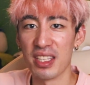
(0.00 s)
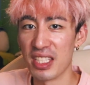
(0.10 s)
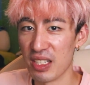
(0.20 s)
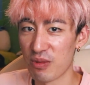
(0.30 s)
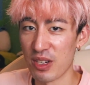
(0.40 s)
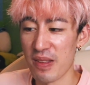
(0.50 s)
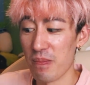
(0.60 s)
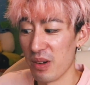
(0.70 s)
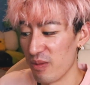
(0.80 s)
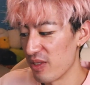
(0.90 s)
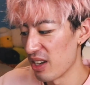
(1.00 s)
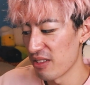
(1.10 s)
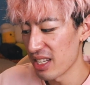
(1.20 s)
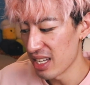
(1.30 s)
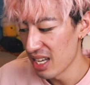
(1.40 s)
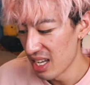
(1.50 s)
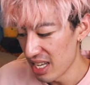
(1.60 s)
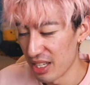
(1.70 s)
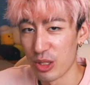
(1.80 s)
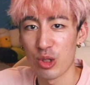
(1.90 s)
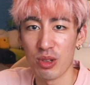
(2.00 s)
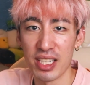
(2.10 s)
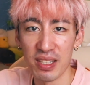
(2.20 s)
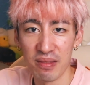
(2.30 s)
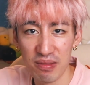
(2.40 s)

different but very intriguing